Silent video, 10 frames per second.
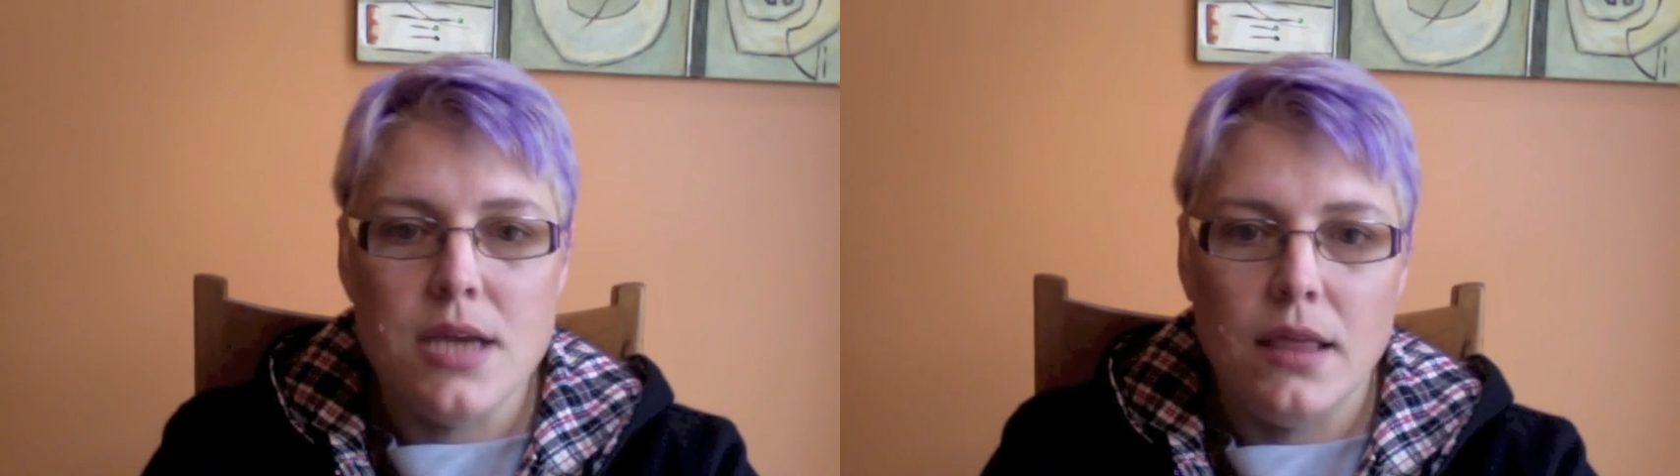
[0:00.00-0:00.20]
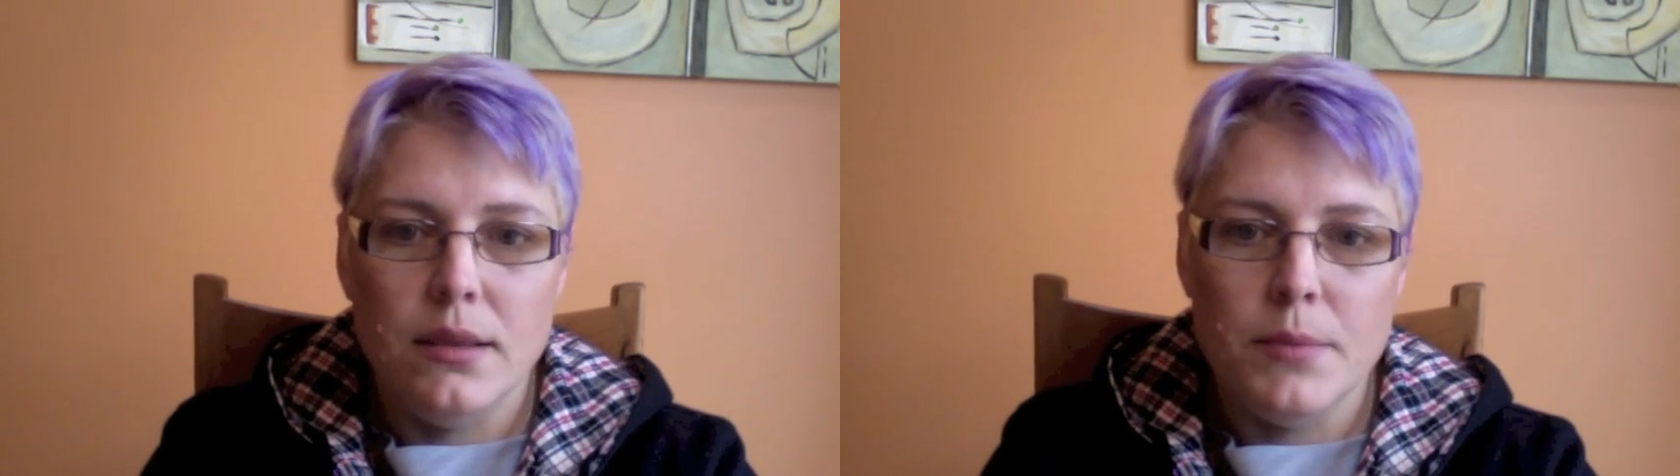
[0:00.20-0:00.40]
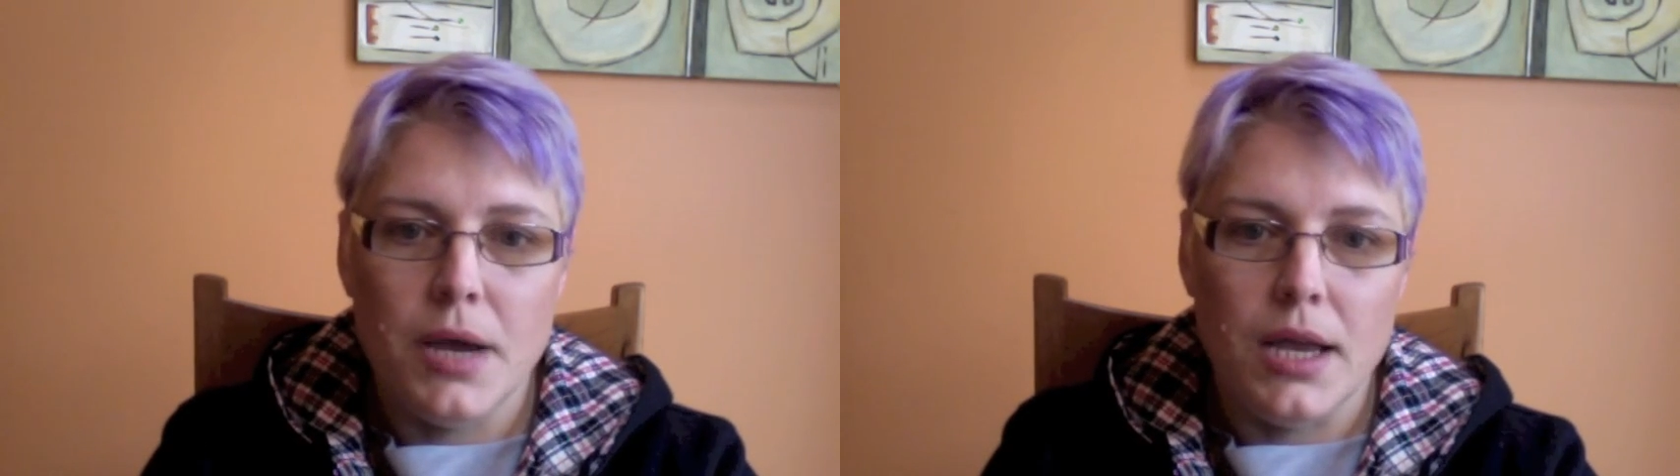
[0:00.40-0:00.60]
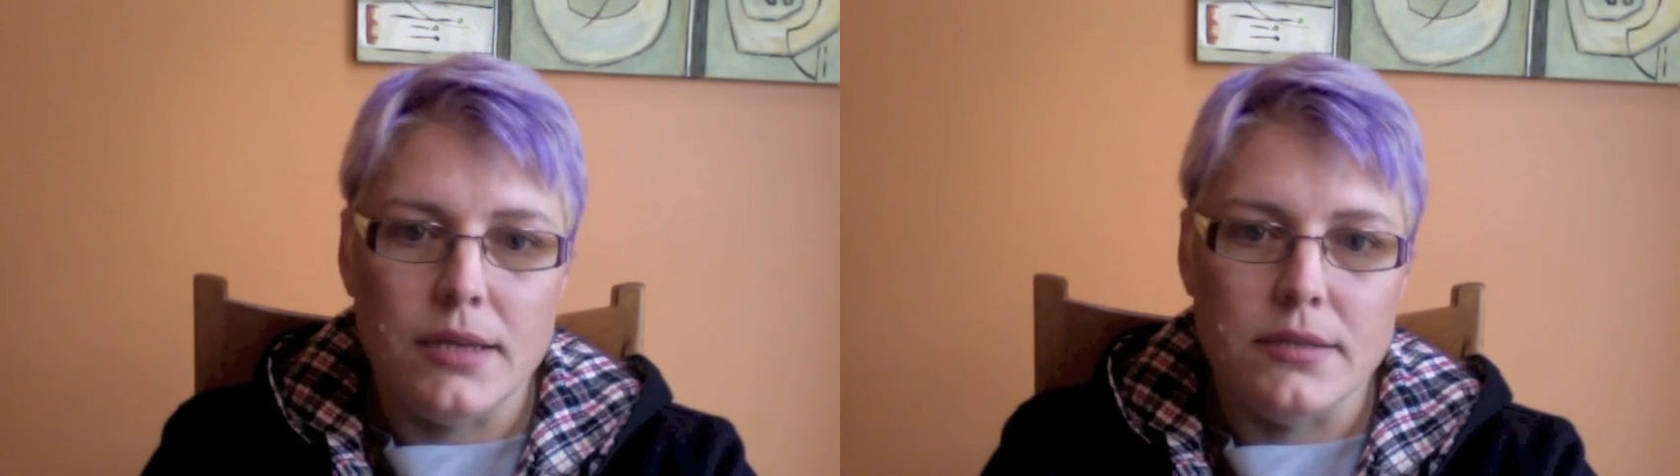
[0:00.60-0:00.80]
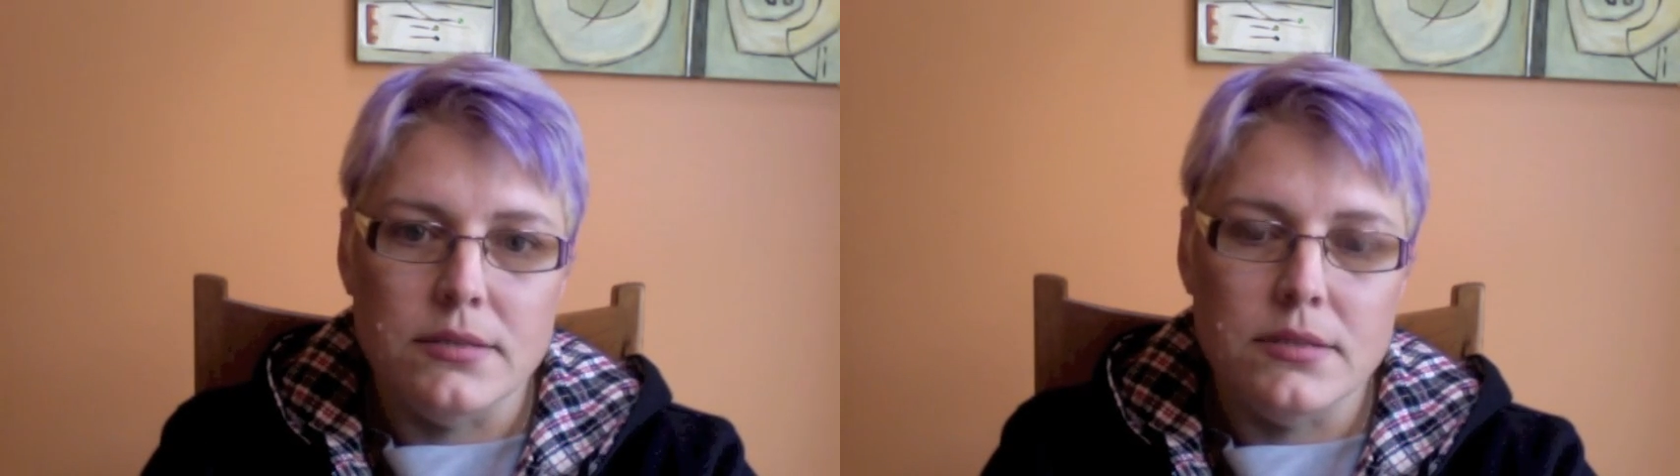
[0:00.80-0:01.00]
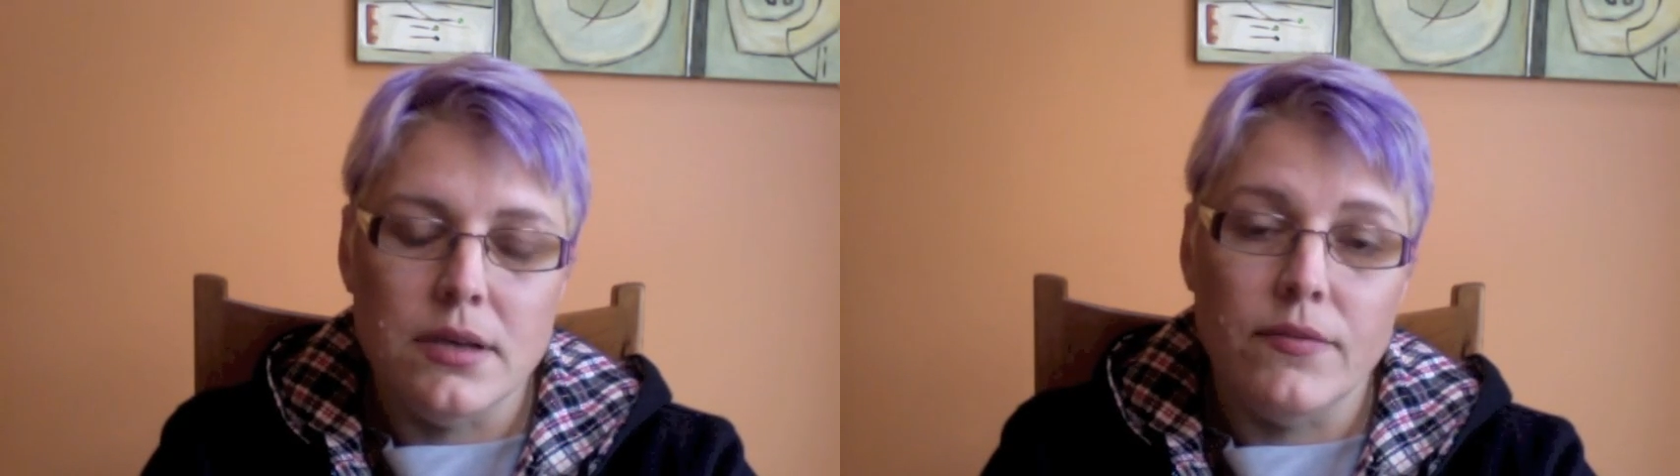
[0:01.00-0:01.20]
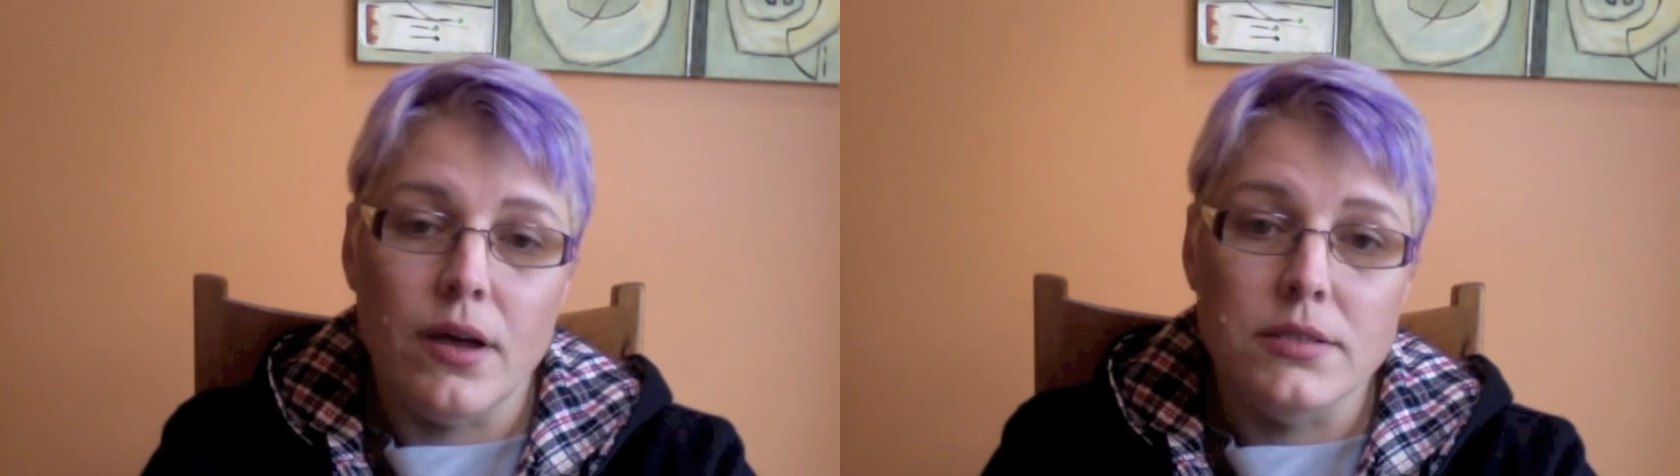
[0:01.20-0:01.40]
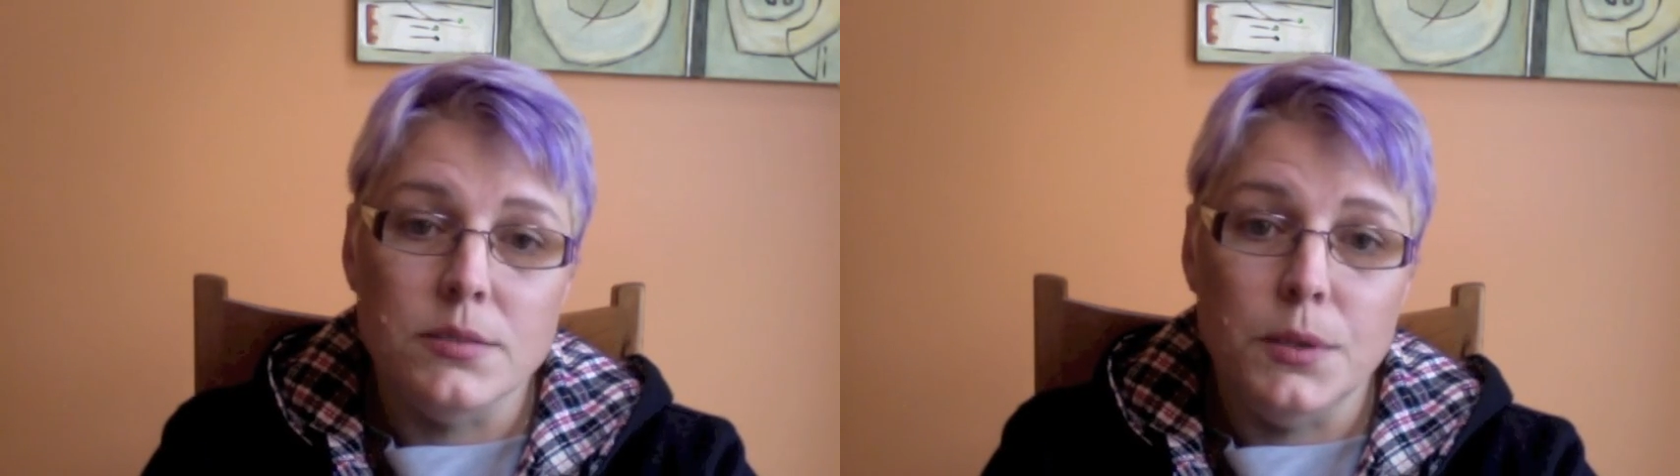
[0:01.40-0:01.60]
the minds of
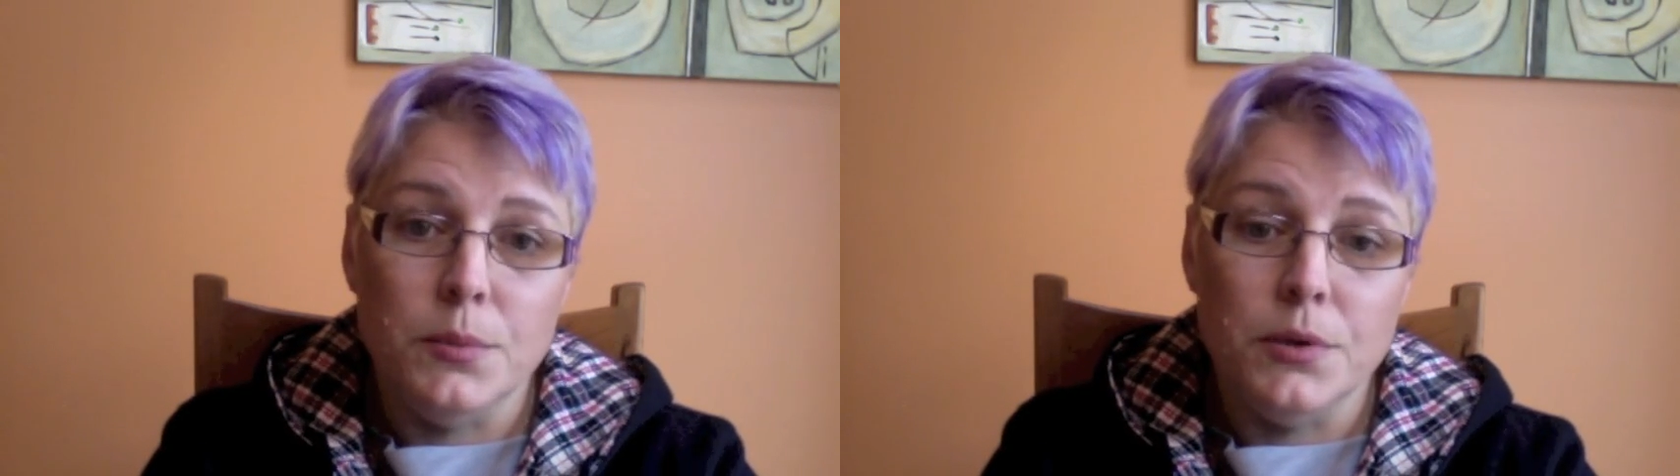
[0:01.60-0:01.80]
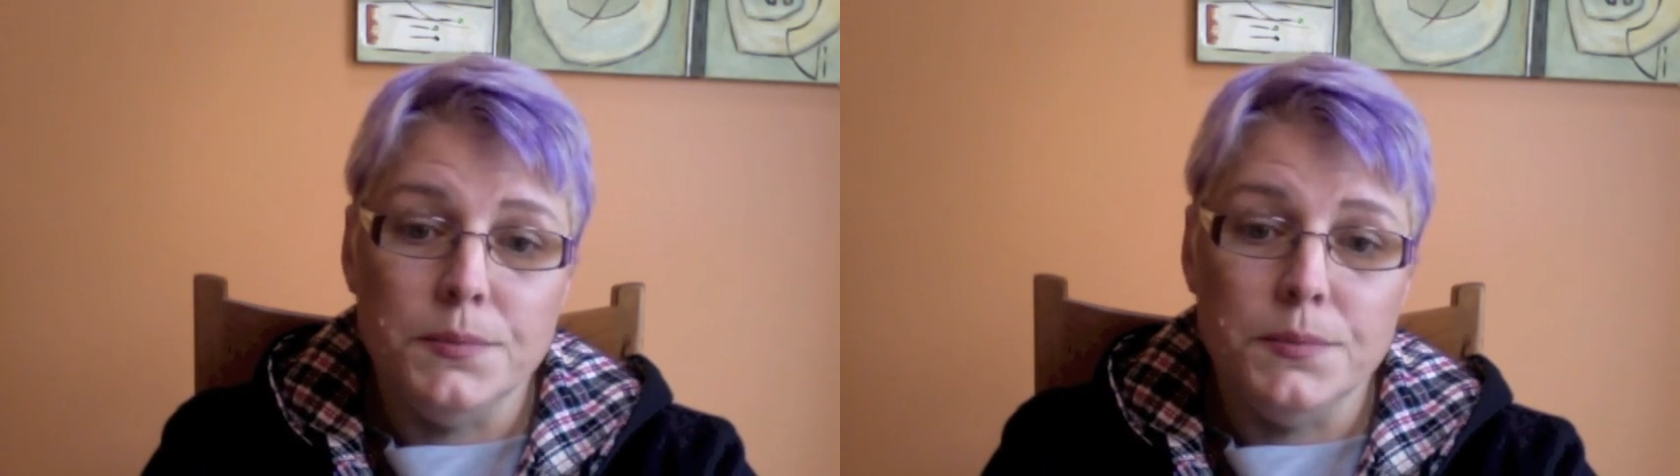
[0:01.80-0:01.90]
God's people.